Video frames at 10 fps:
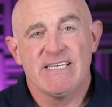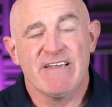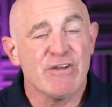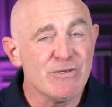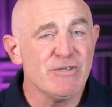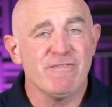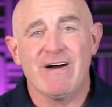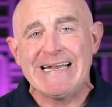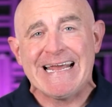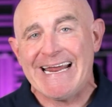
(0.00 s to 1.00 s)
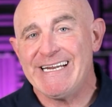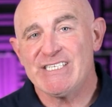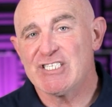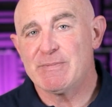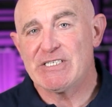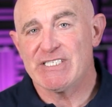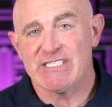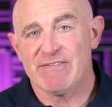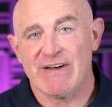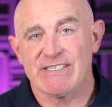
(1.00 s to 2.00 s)
If you do find any
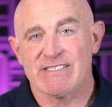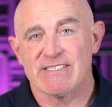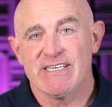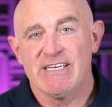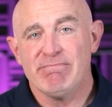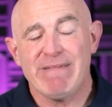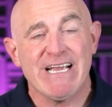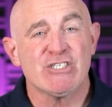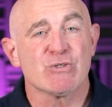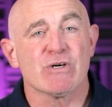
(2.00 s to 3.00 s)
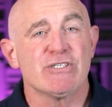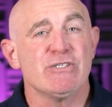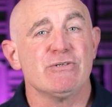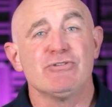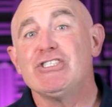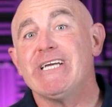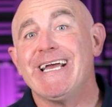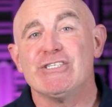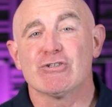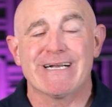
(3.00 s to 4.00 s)
suspicious devices, make sure to
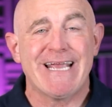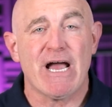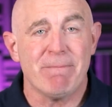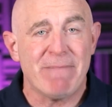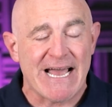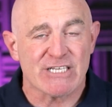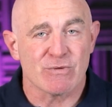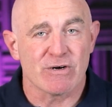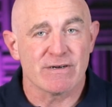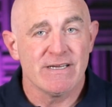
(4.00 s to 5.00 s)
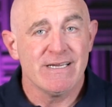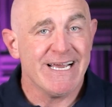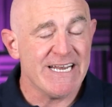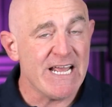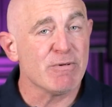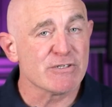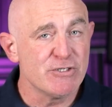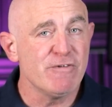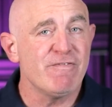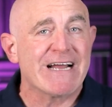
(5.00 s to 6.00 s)
change your account password, enable
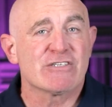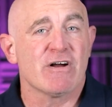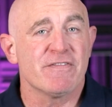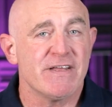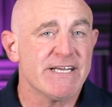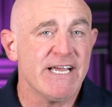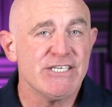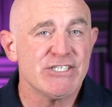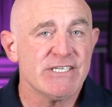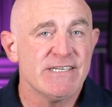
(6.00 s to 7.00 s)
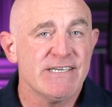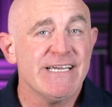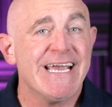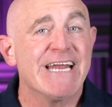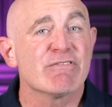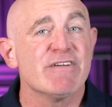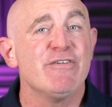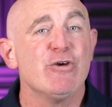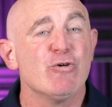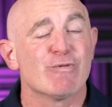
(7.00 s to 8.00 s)
two factor authentication, and
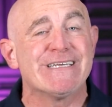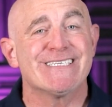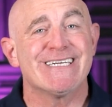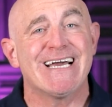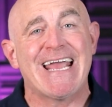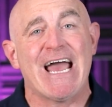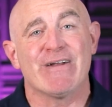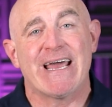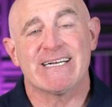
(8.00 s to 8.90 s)
review recent account